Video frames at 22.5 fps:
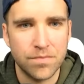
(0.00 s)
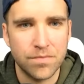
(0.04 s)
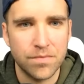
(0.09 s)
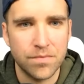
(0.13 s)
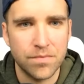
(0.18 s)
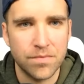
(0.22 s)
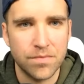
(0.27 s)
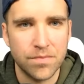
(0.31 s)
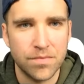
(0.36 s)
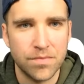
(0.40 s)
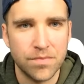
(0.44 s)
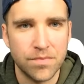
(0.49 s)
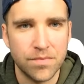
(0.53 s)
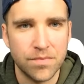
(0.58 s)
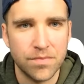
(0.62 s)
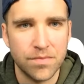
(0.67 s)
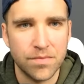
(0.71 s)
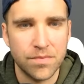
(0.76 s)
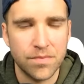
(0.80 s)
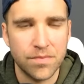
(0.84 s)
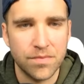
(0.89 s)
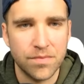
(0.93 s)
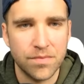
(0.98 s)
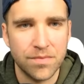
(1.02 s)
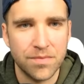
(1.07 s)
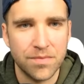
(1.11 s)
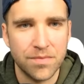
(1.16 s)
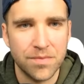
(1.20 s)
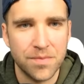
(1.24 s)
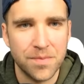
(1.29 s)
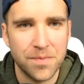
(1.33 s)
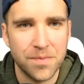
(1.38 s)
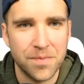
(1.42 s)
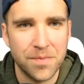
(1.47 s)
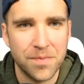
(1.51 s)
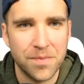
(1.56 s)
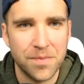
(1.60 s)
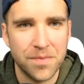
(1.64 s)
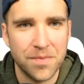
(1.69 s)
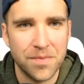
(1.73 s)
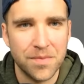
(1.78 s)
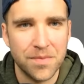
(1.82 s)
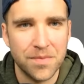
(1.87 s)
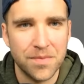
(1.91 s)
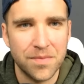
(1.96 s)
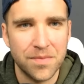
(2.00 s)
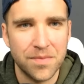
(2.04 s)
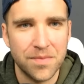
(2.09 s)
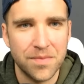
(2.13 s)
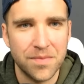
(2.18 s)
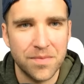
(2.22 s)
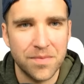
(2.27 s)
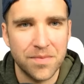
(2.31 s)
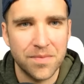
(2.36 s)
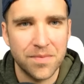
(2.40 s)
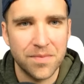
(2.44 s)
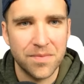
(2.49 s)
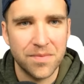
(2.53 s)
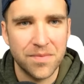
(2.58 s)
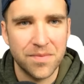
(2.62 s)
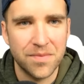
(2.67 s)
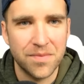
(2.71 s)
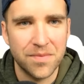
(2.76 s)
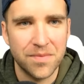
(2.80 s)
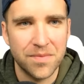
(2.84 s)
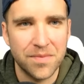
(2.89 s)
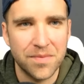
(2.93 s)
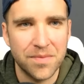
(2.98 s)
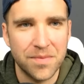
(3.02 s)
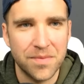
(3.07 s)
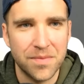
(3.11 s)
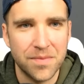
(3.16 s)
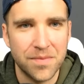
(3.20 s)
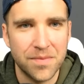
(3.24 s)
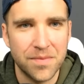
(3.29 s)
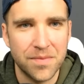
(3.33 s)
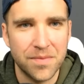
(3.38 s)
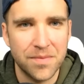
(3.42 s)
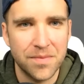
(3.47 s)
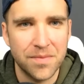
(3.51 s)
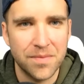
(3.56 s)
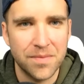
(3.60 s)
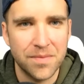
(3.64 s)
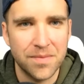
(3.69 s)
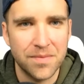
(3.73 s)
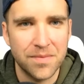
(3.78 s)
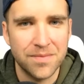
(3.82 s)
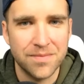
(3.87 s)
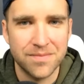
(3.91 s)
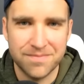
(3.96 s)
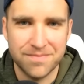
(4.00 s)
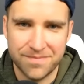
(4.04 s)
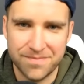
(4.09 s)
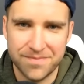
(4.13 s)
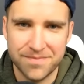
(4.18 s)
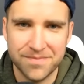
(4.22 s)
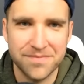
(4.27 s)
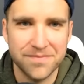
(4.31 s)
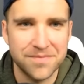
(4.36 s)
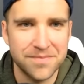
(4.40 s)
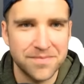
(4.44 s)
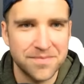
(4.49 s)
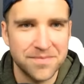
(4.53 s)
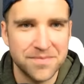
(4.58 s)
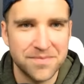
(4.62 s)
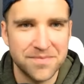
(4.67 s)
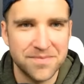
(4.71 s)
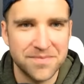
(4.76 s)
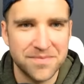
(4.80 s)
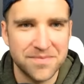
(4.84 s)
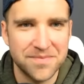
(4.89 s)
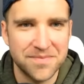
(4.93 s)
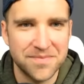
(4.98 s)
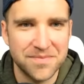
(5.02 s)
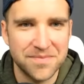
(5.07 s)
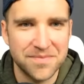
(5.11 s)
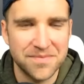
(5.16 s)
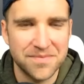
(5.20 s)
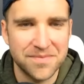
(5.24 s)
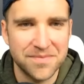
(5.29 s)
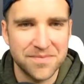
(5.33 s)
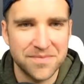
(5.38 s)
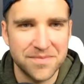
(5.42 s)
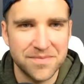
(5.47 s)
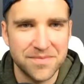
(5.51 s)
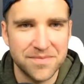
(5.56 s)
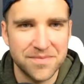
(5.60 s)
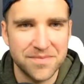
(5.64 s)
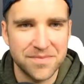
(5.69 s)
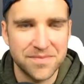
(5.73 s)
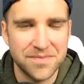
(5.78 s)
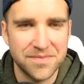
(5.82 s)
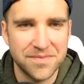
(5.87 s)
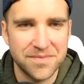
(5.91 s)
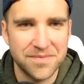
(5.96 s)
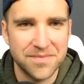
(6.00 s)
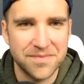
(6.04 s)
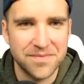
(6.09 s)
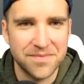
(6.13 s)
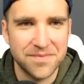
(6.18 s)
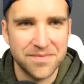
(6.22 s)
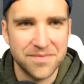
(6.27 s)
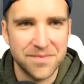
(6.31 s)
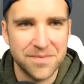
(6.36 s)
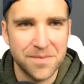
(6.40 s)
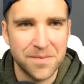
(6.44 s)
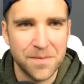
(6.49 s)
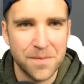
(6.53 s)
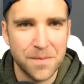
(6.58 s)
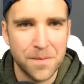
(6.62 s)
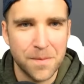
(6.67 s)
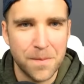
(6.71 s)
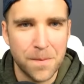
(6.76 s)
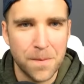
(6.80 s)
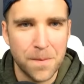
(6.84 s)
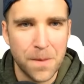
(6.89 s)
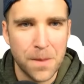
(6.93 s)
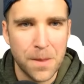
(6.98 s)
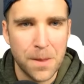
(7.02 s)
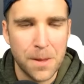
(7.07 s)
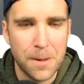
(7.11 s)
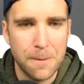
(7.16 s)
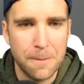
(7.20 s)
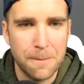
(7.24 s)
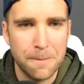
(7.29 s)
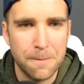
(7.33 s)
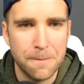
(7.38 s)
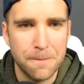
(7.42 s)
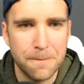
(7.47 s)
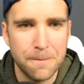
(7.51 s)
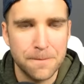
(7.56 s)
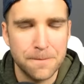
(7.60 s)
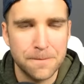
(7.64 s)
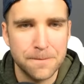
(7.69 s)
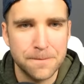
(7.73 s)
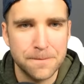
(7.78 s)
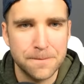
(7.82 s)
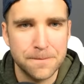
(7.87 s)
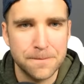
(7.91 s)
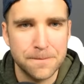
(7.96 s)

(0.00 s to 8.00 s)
(not speaking)